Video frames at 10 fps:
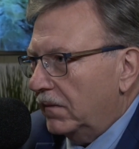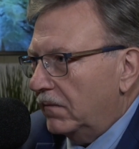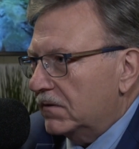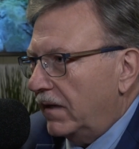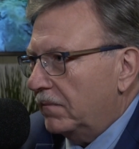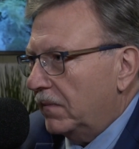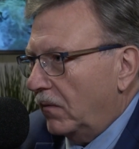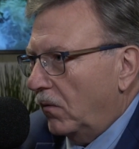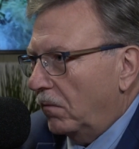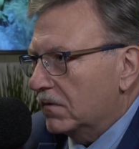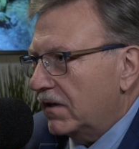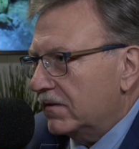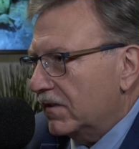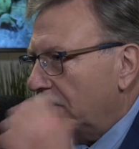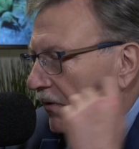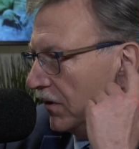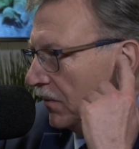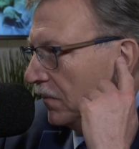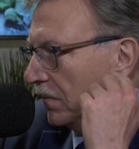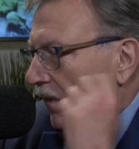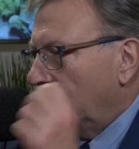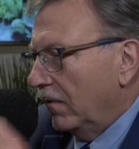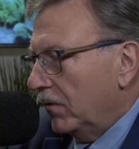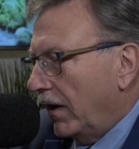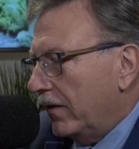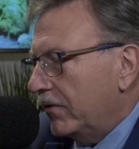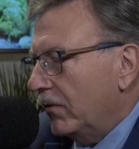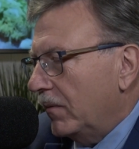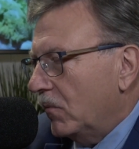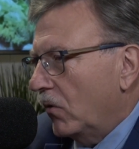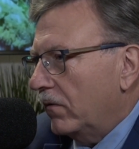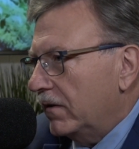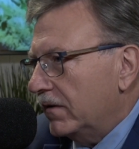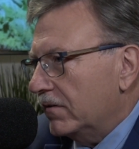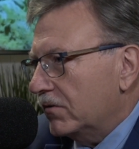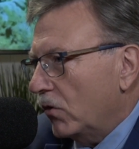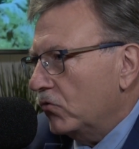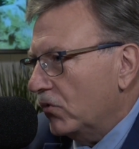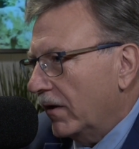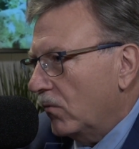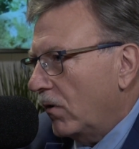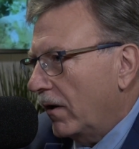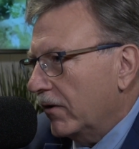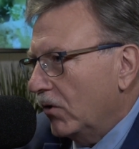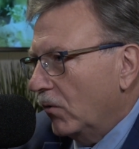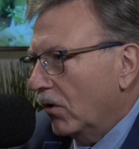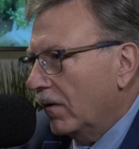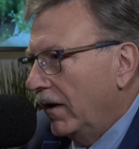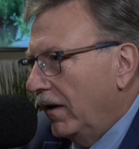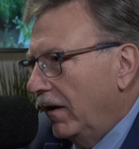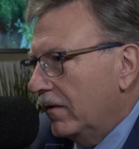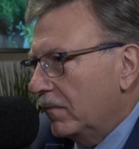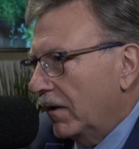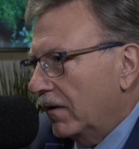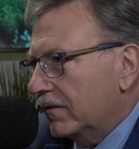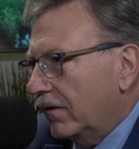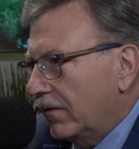Was that something we had to do it more than just socially while you were in the military?